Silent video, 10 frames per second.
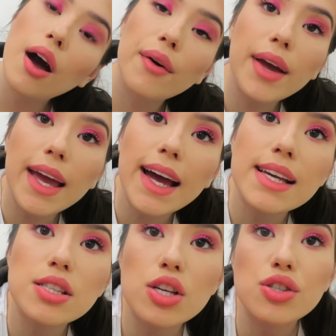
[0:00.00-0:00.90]
Okay
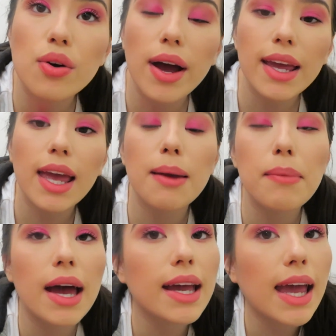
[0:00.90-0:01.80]
guys, so I came
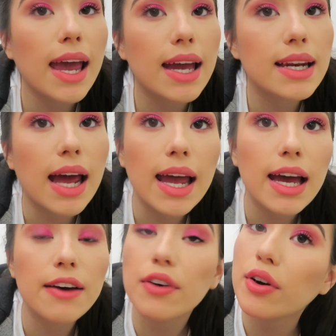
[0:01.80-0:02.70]
back and I
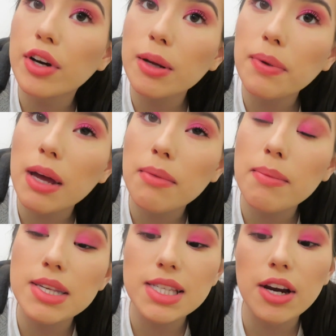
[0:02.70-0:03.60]
have already applied my
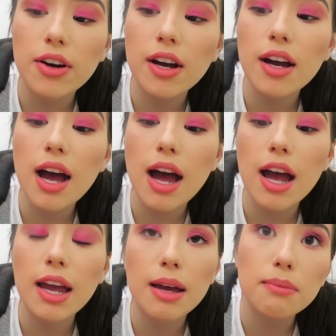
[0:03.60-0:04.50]
mascara.
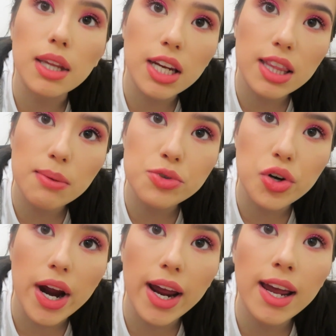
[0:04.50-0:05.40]
I am letting them
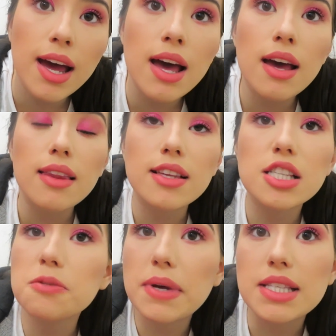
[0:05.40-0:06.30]
dry.
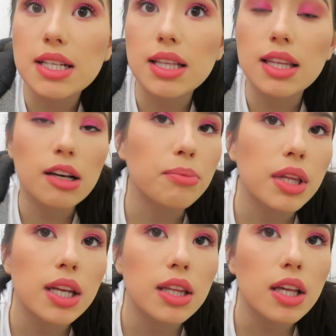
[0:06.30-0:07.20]
This is basically the
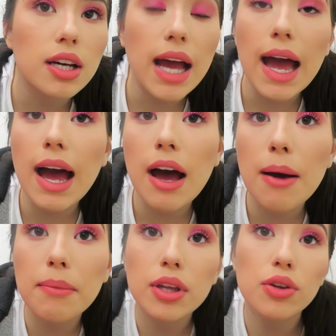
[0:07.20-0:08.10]
completed look.
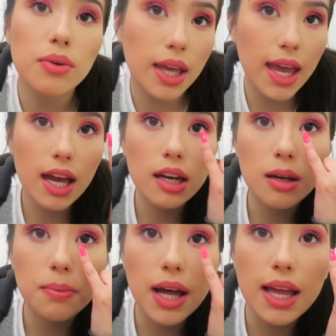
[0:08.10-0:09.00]
You can
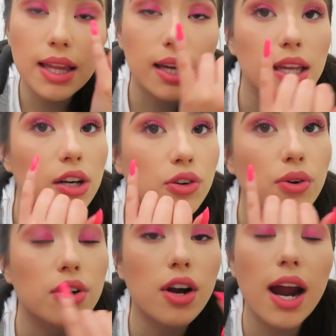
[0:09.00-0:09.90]
apply like an inner
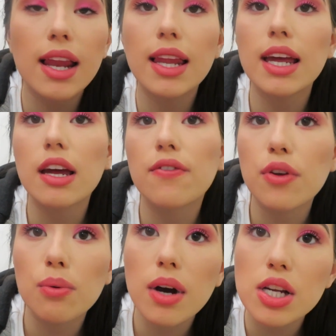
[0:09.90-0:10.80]
corner highlight
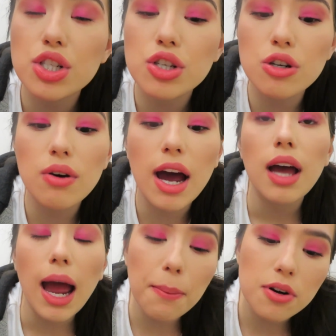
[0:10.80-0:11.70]
if you want to.
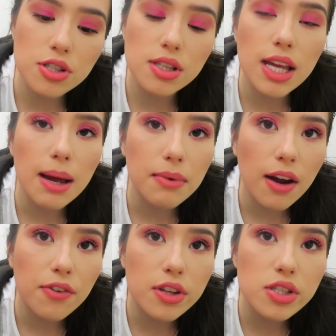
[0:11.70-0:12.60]
I personally am
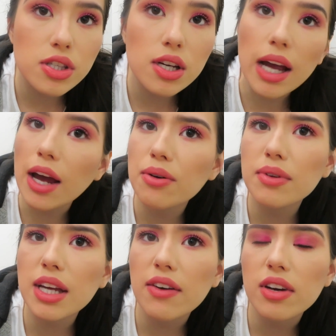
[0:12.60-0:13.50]
not for this look. I don't
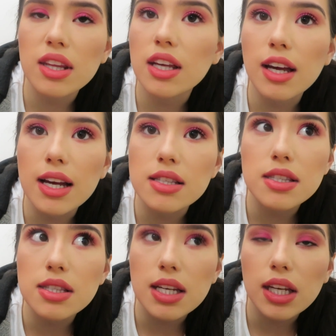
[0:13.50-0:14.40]
really have anything
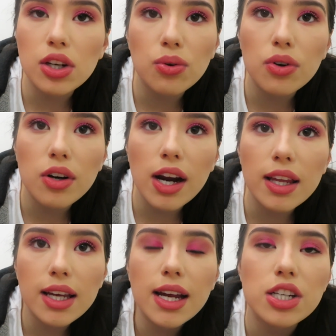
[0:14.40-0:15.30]
against like inner corner
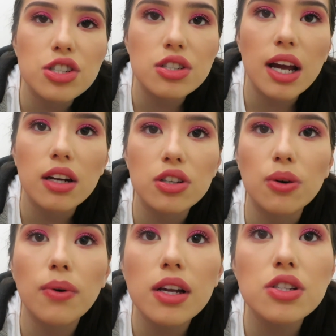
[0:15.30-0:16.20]
highlight. I just kind of
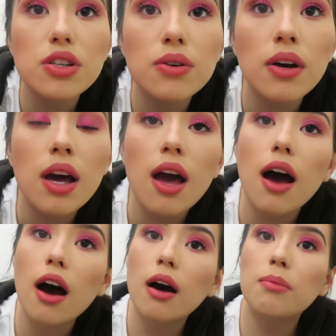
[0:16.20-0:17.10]
don't want to.
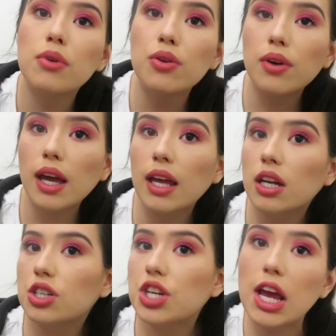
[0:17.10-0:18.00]
You
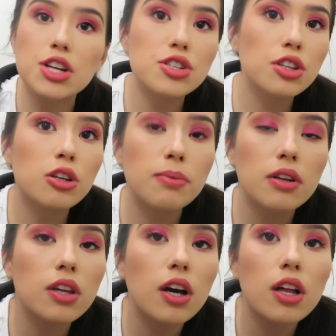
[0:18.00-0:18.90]
can change a little
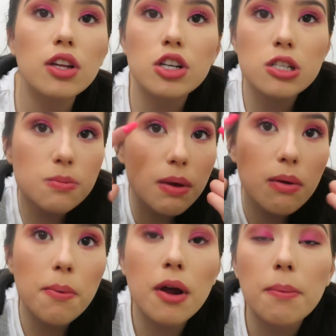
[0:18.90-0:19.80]
bit of the colors,
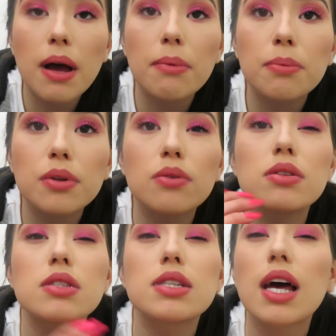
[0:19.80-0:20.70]
maybe put a pop of blue
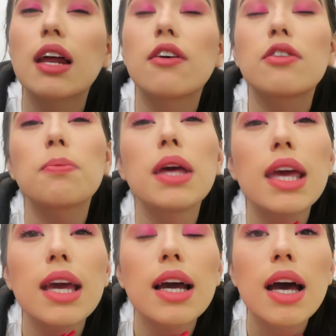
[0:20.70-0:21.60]
instead of the
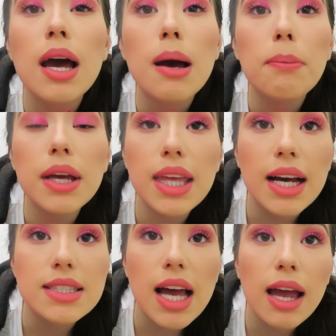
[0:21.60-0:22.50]
pink. But
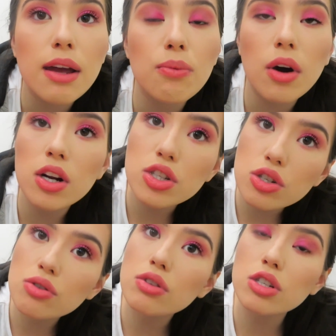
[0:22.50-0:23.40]
yes, I wanted
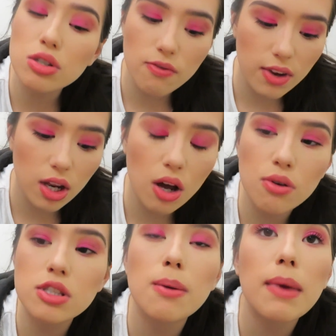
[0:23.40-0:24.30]
to do this
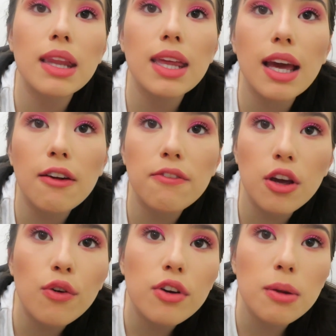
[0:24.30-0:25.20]
video to mainly get a
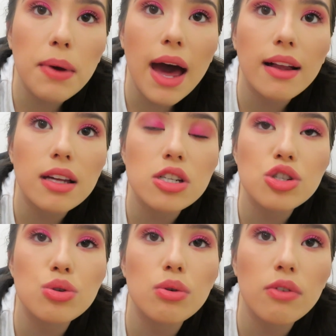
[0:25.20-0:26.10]
feel for the palette,
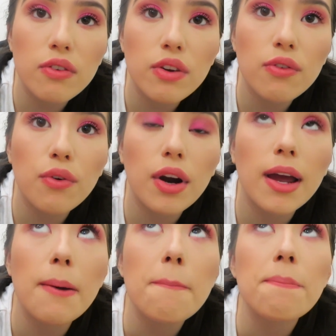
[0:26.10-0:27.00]
to do a review for
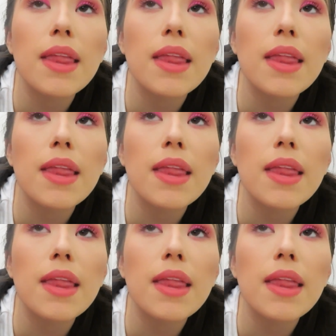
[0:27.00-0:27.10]
it,